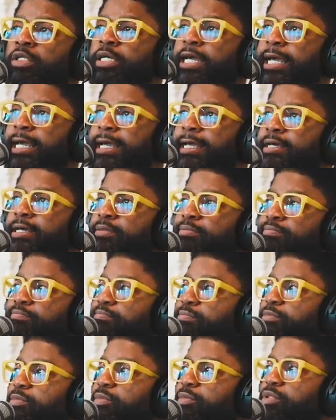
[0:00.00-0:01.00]
And,
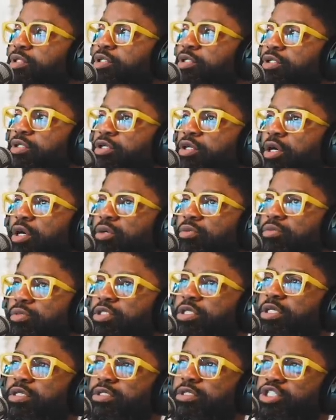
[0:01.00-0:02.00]
you know,
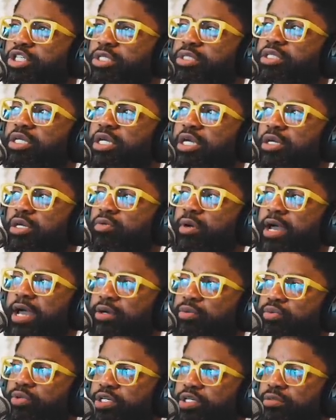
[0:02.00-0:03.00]
to, just to
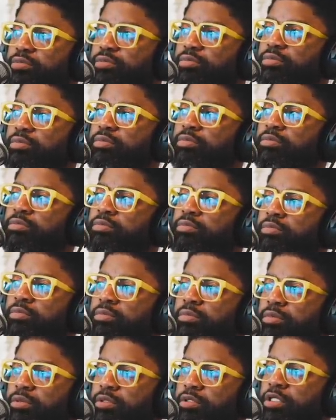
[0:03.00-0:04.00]
interact with
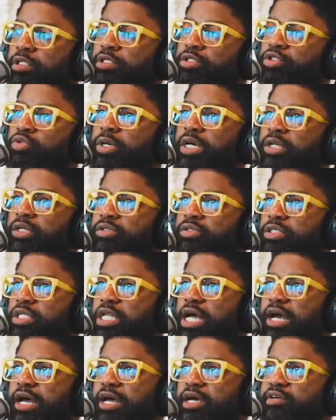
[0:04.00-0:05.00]
the Dwellers
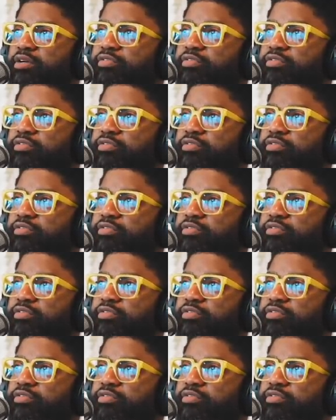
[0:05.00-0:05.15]
Live,